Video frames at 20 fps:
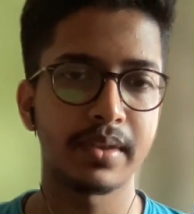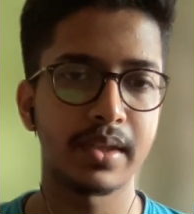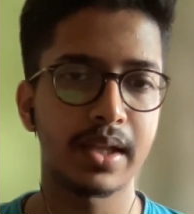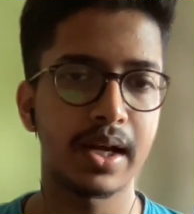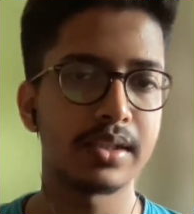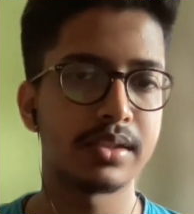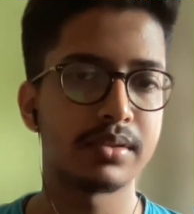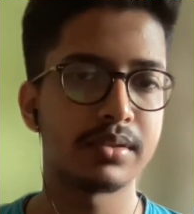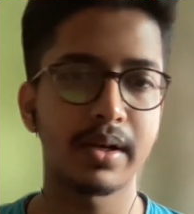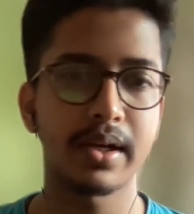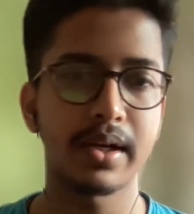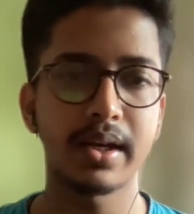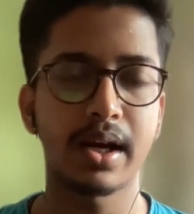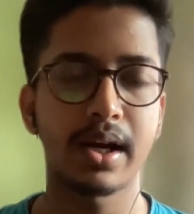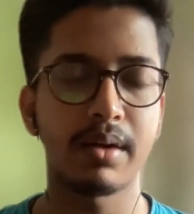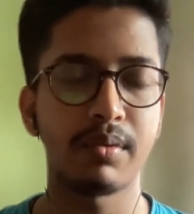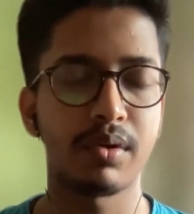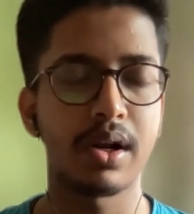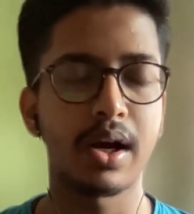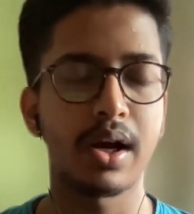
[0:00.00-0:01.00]
That's why
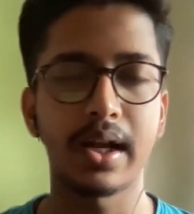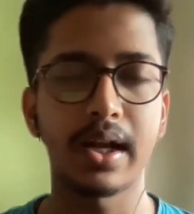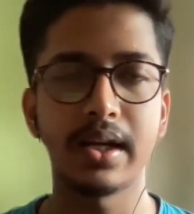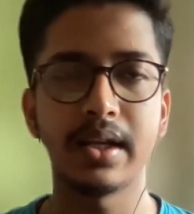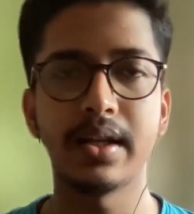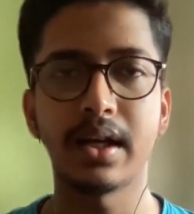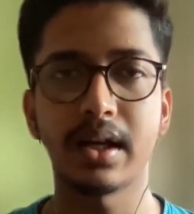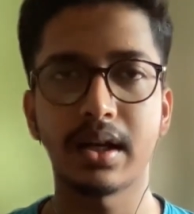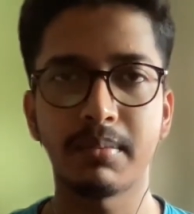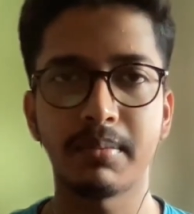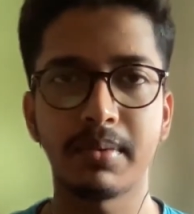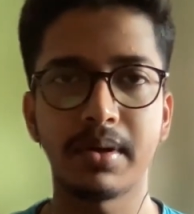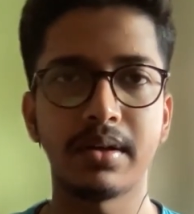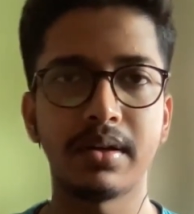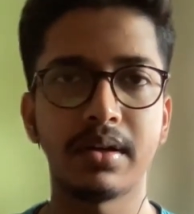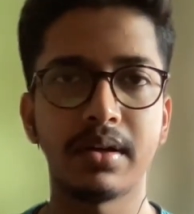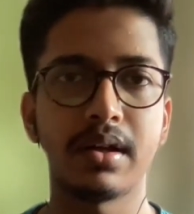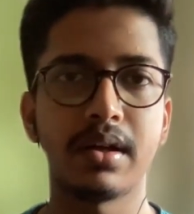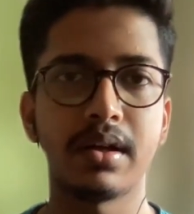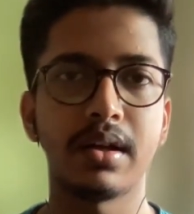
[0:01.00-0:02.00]
I would highly
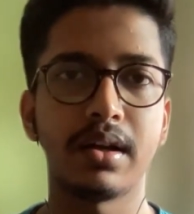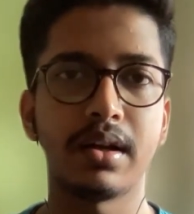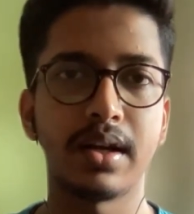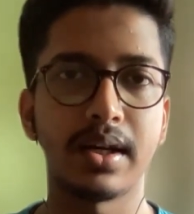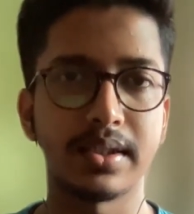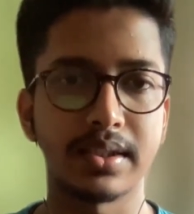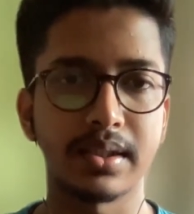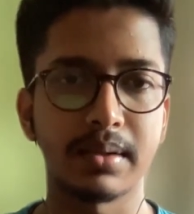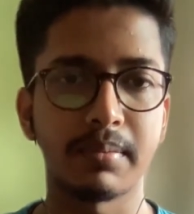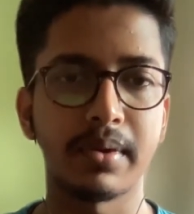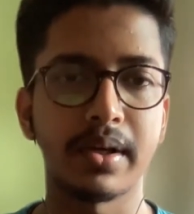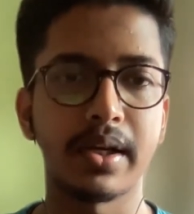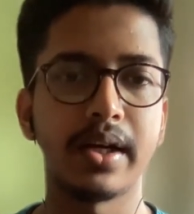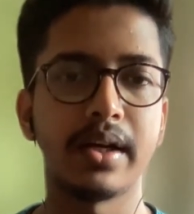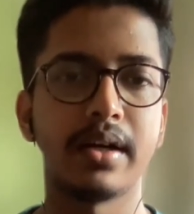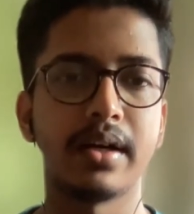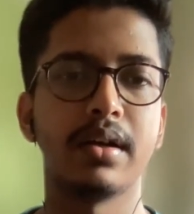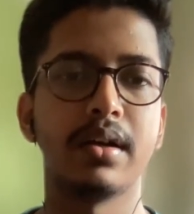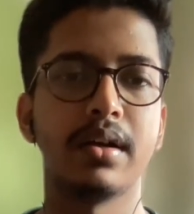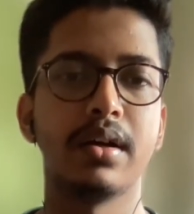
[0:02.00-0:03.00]
recommend
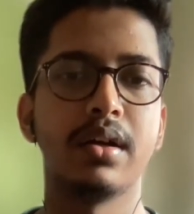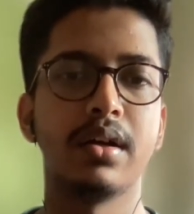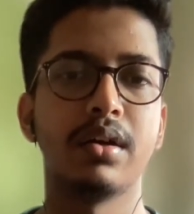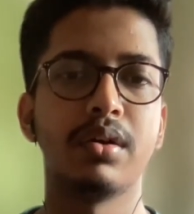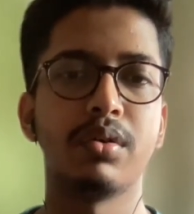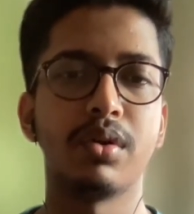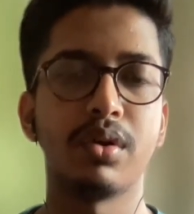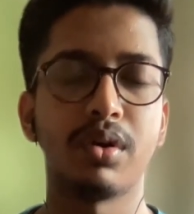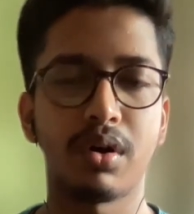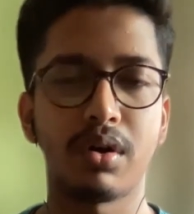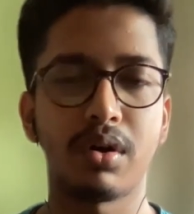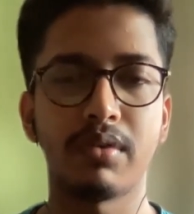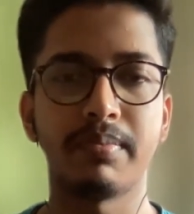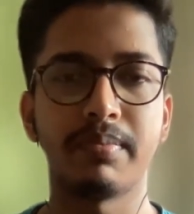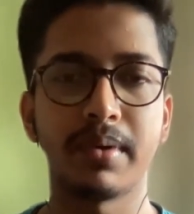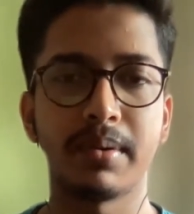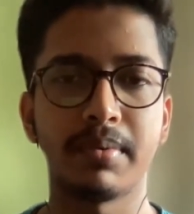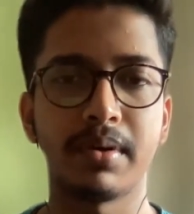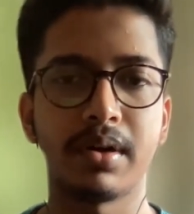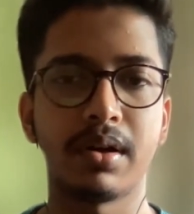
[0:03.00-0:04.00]
LetsUpgrade to a lot of
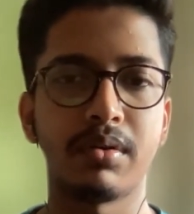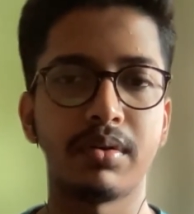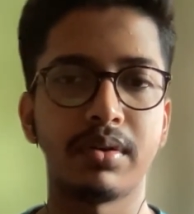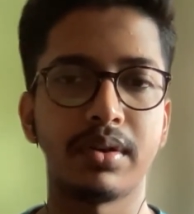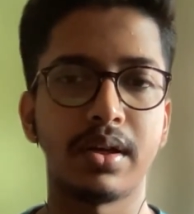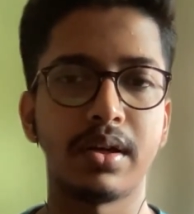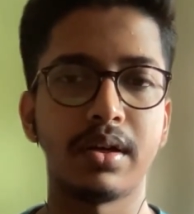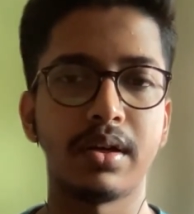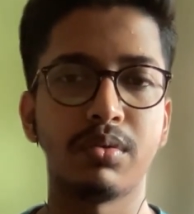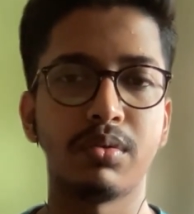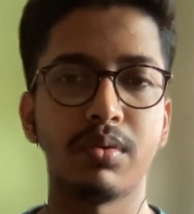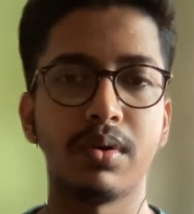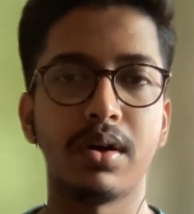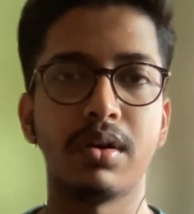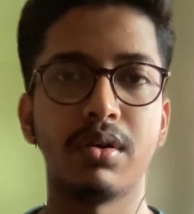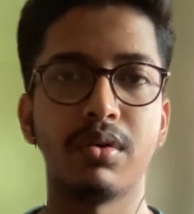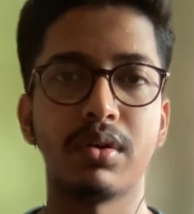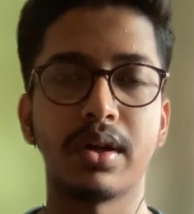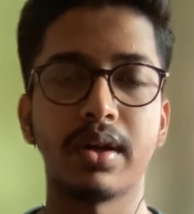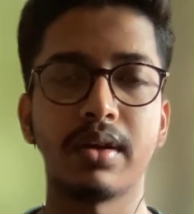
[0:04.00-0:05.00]
people out there who
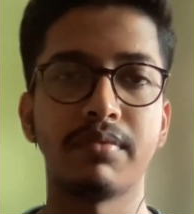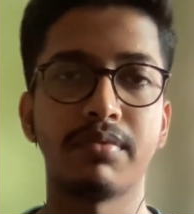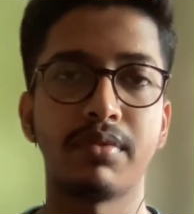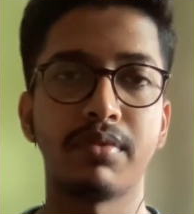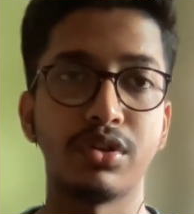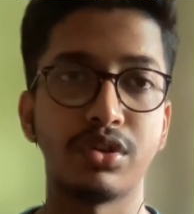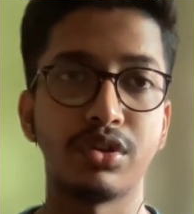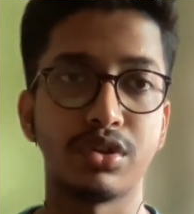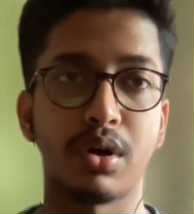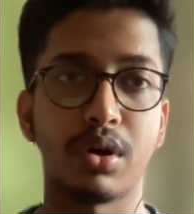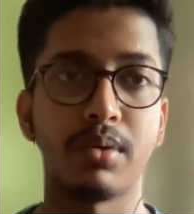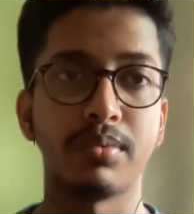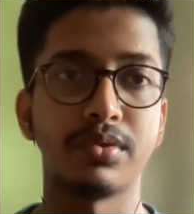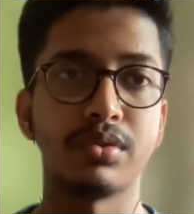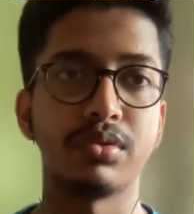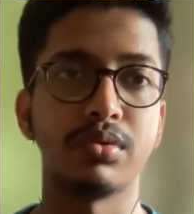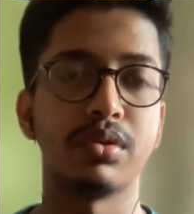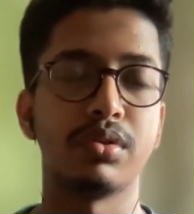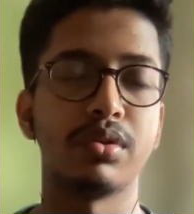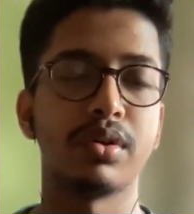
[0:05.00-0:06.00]
are looking for jobs,
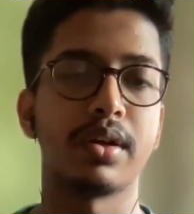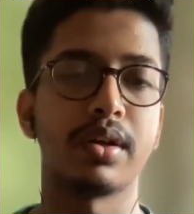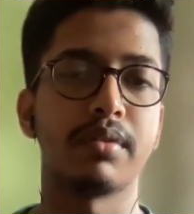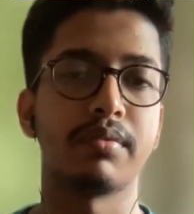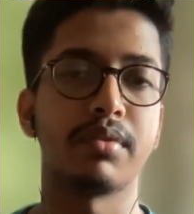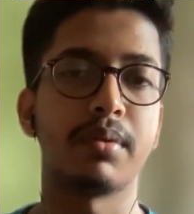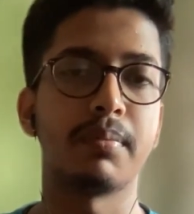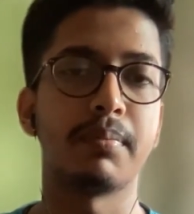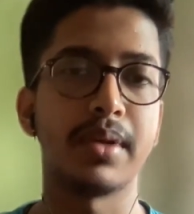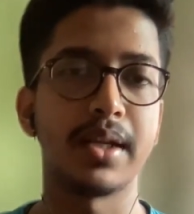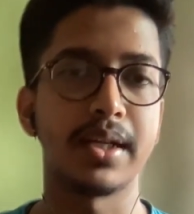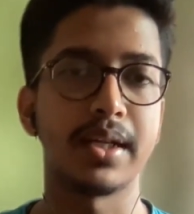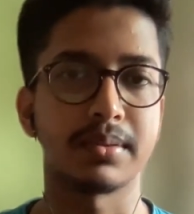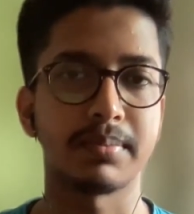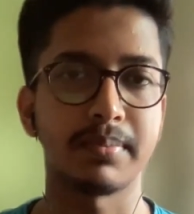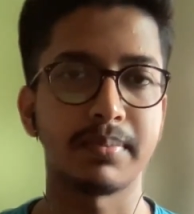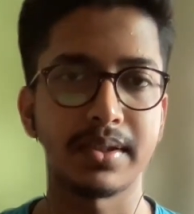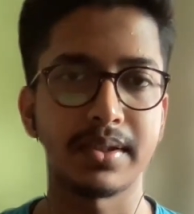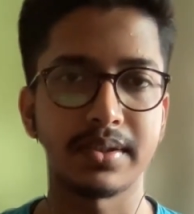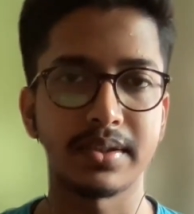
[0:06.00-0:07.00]
who are looking for
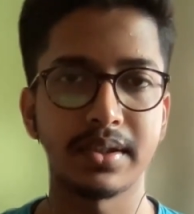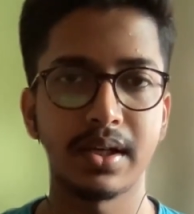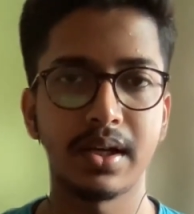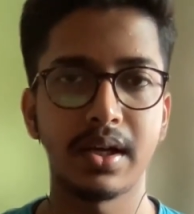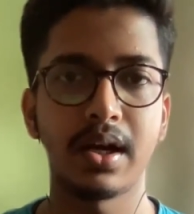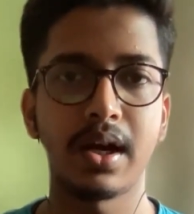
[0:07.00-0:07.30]
placements,